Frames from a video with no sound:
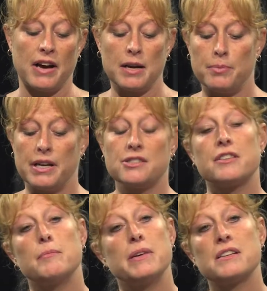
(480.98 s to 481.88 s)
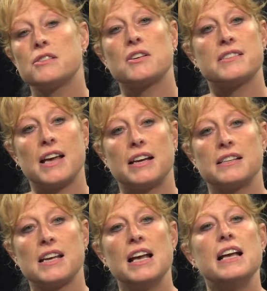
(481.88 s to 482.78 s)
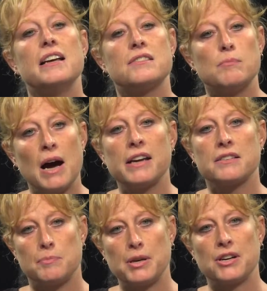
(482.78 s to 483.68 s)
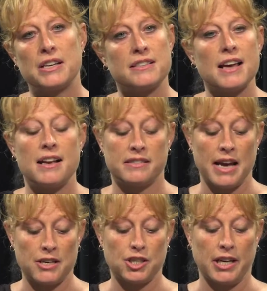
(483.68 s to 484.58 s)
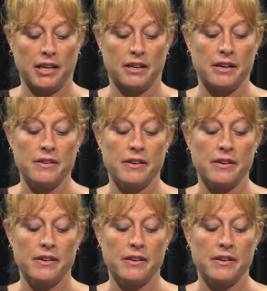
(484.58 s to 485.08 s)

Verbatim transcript: I bring to the Minnesota Senate is my experience as an educator.